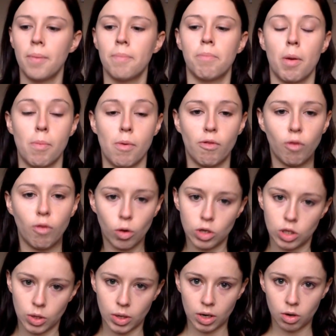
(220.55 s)
but before
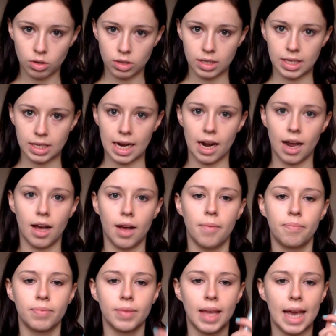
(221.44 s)
doing
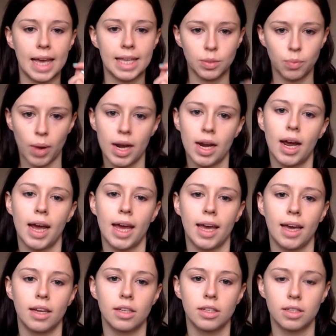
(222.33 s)
concealer, is when
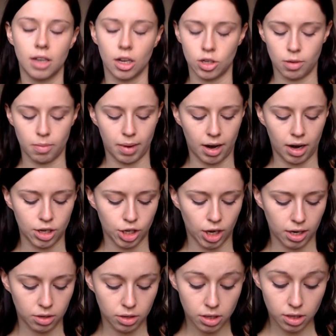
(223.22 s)
I start doing my
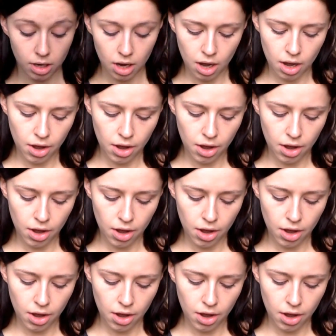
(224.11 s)
eyeshadows.